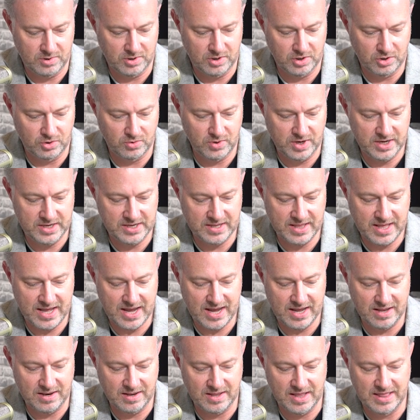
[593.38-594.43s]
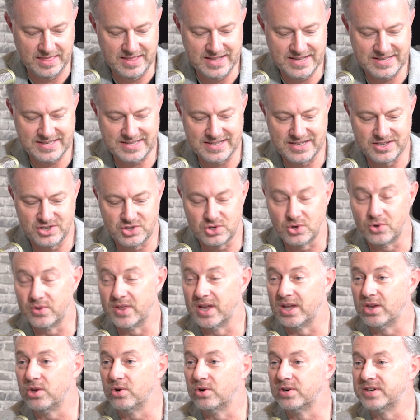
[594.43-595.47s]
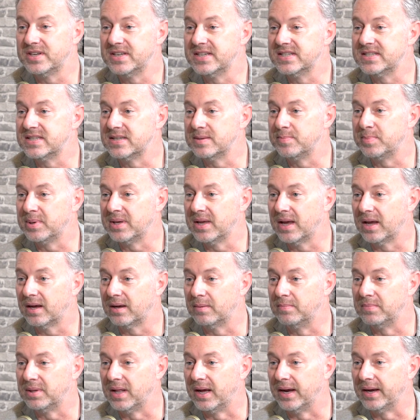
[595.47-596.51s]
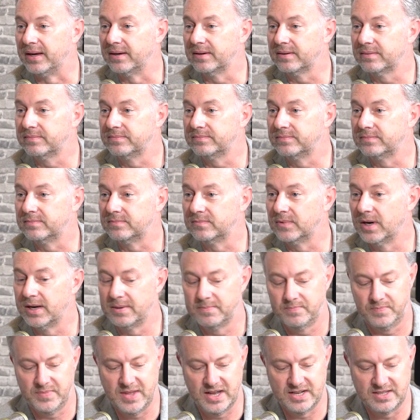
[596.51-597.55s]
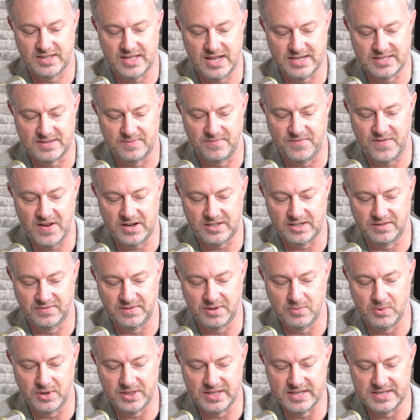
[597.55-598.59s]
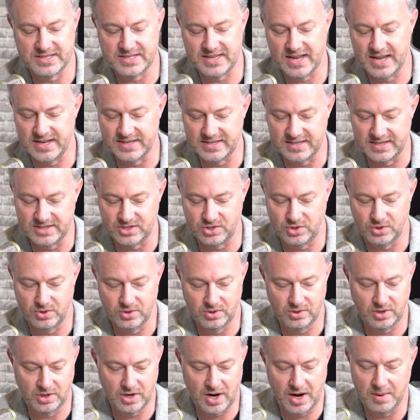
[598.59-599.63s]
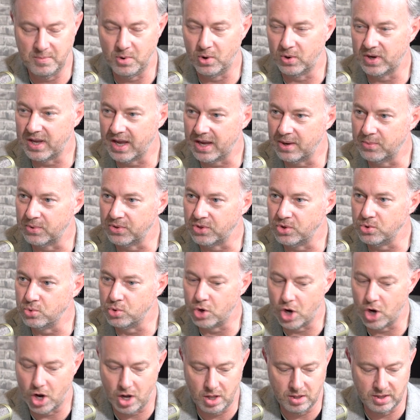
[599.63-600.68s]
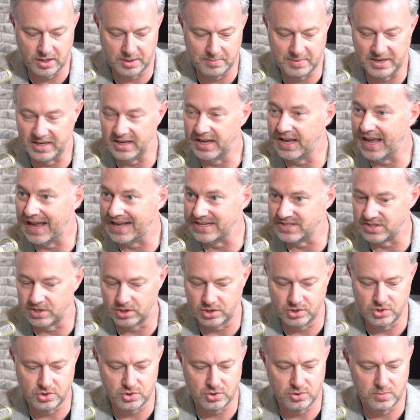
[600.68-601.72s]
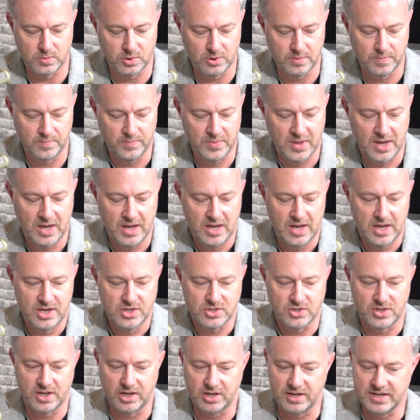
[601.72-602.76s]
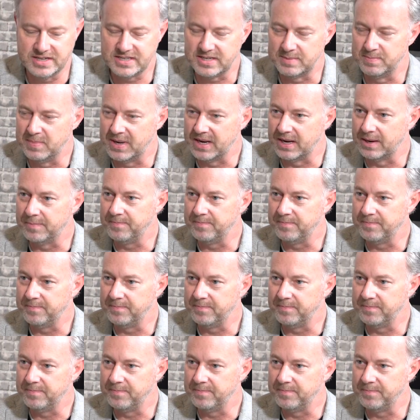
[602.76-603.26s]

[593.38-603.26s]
We're going to agree to that. And this is so that you're TCPA compliant, right? That's effectively what this says is I'm okay with you calling me as the consumer. So they're going to submit